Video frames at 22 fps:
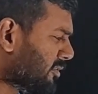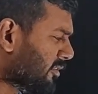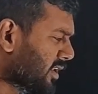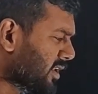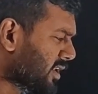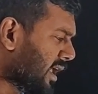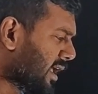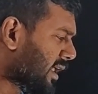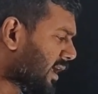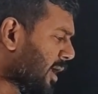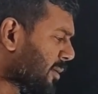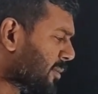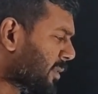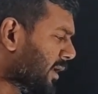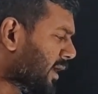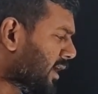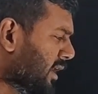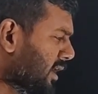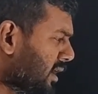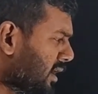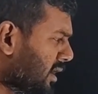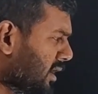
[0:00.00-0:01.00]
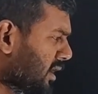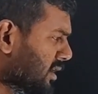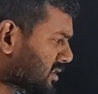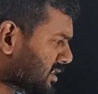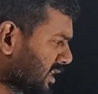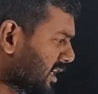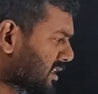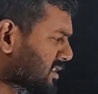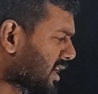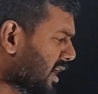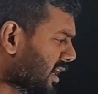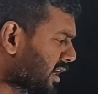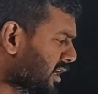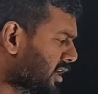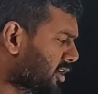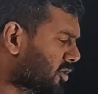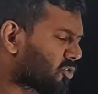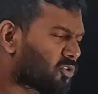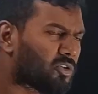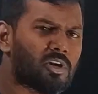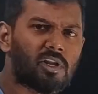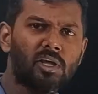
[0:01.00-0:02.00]
between chemical change
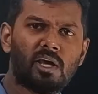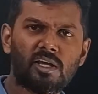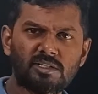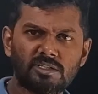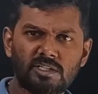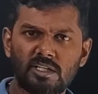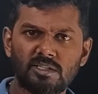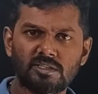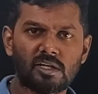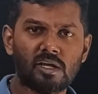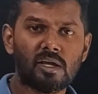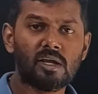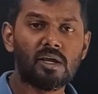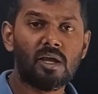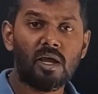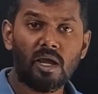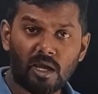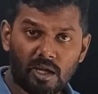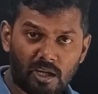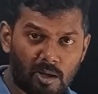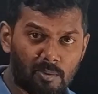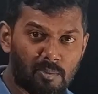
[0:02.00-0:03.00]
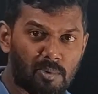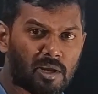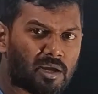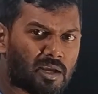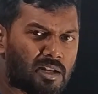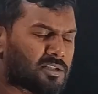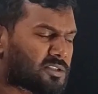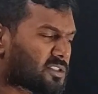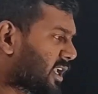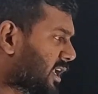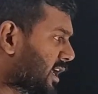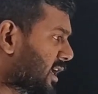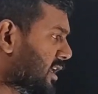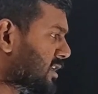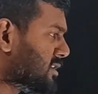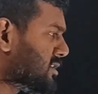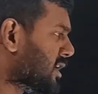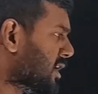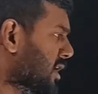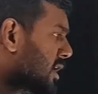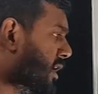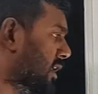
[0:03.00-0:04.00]
and nuclear change? Chemical
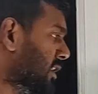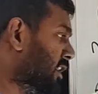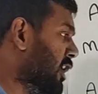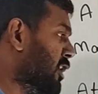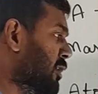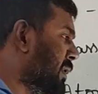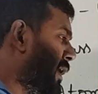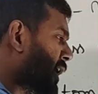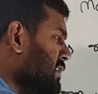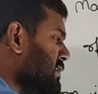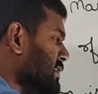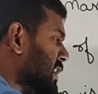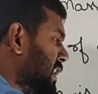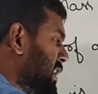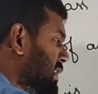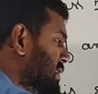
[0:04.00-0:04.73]
change, there will be a